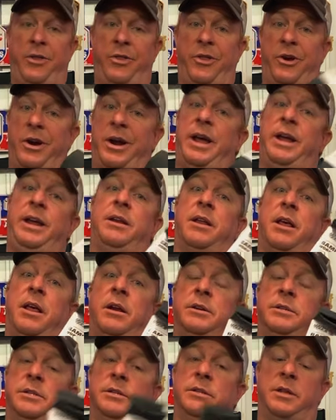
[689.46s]
they're
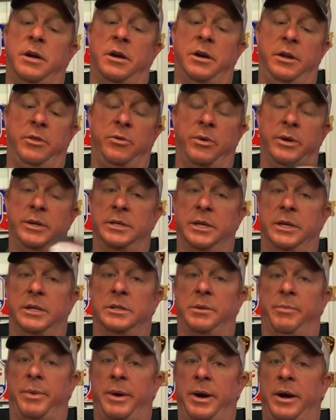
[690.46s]

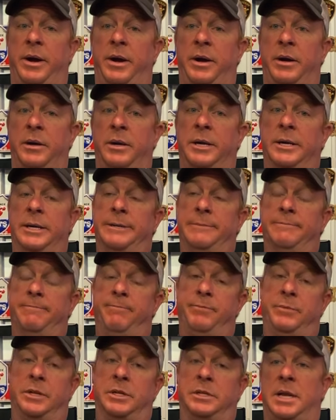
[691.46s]
$8.33 a pair.
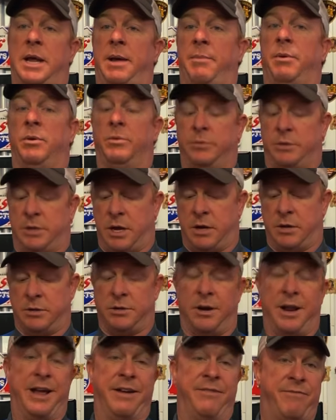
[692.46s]
The snap-on socks
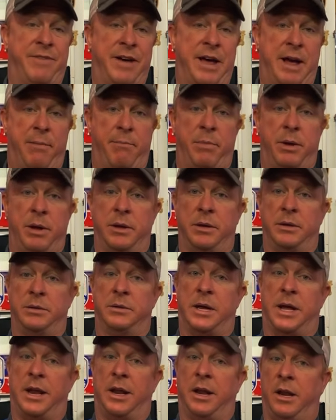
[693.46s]
are like five
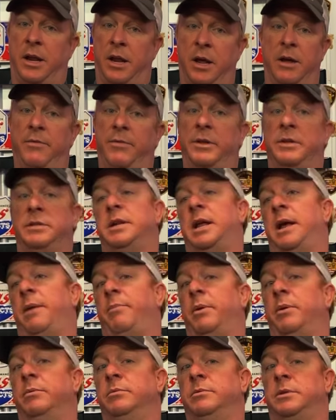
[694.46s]
bucks. I love the
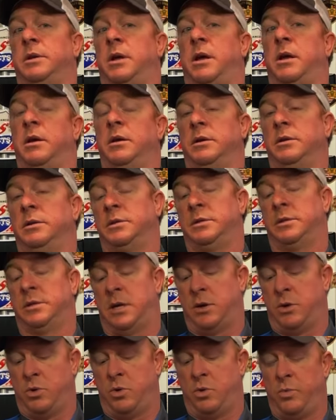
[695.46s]
snap-on socks,
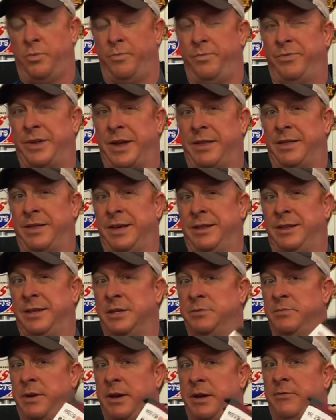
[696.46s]
so I think
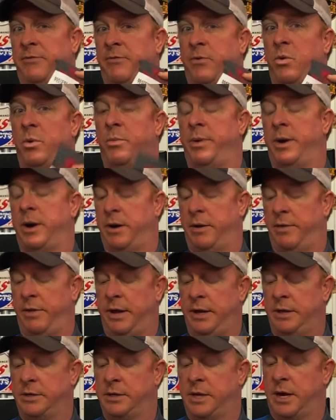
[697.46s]
this makes four pair of
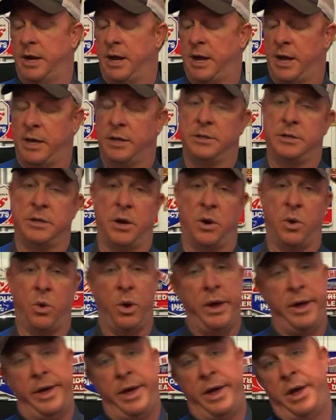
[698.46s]
these I got. So
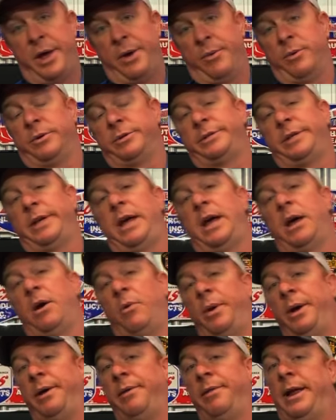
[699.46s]
we'll see
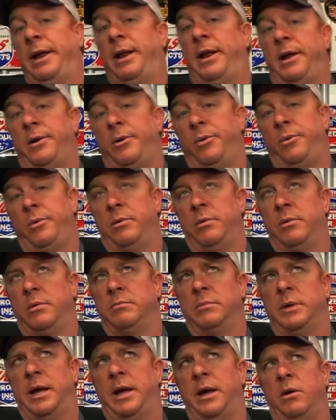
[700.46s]
how well they long,
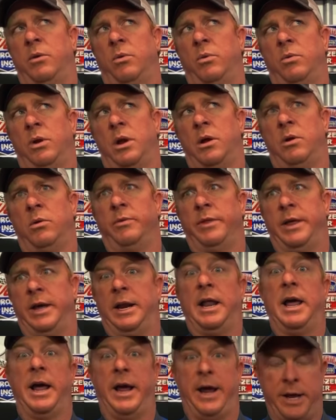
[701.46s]
how long they
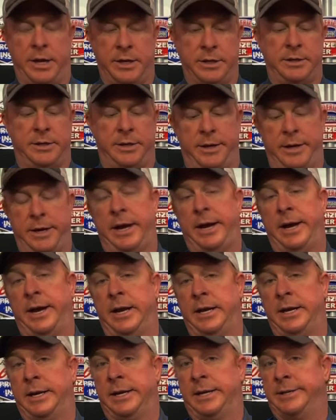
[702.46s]
last,
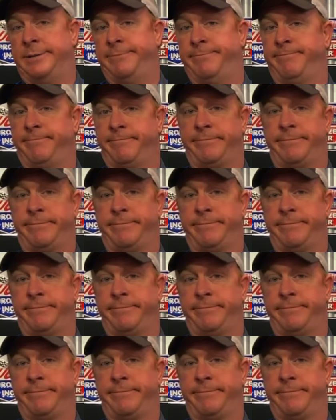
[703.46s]
and uh,